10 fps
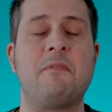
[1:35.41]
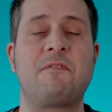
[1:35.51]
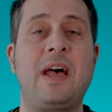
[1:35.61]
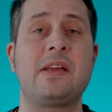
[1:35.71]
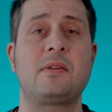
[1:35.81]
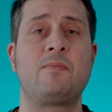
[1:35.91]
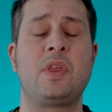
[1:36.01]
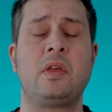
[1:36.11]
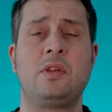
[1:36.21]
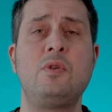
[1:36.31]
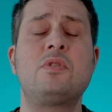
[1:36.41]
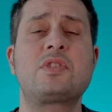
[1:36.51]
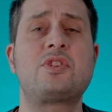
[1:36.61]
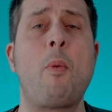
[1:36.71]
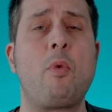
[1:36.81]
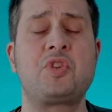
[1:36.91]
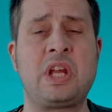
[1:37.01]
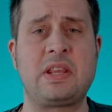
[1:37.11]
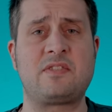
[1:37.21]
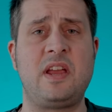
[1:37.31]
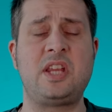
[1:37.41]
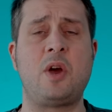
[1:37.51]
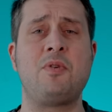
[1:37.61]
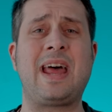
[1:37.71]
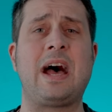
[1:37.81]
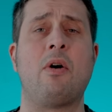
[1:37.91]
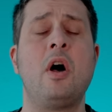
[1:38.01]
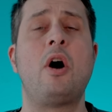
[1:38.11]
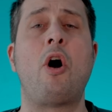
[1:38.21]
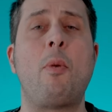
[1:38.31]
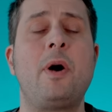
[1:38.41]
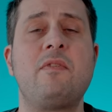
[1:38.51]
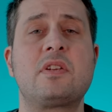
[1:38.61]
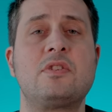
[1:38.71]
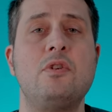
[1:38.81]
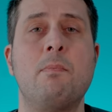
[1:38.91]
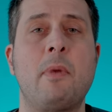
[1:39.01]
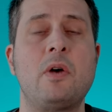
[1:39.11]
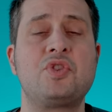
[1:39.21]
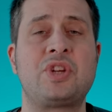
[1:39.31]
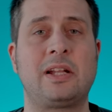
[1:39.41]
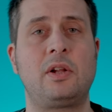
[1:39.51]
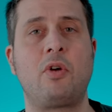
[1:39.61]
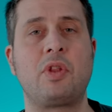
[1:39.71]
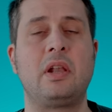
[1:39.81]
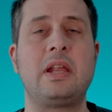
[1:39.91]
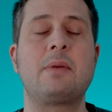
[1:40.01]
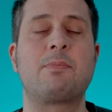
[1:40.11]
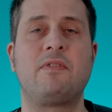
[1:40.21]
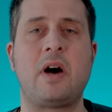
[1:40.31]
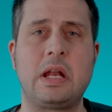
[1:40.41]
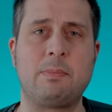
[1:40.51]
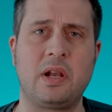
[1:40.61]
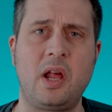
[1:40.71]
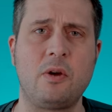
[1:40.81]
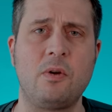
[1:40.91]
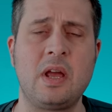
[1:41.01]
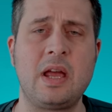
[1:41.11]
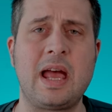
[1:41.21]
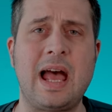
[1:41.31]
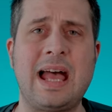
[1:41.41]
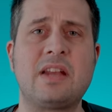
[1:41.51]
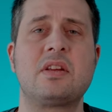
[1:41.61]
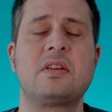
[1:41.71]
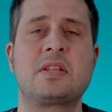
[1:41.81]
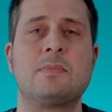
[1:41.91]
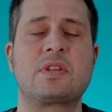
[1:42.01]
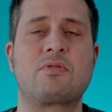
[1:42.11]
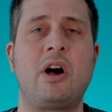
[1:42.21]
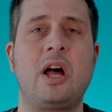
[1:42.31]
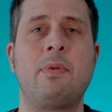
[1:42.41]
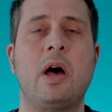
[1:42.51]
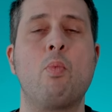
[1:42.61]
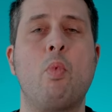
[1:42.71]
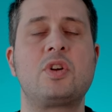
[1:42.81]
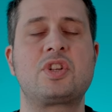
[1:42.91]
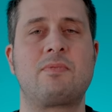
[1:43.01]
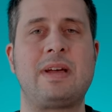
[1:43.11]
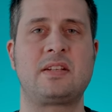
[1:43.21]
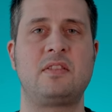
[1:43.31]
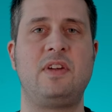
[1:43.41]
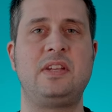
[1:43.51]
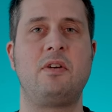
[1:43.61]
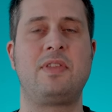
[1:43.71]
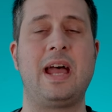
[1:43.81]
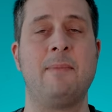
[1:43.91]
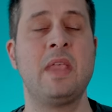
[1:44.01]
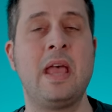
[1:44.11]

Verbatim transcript: In fact, you can stop watching this video now, hop over to Mo's channel on the link provided below and subscribe and watch the rest of the video there.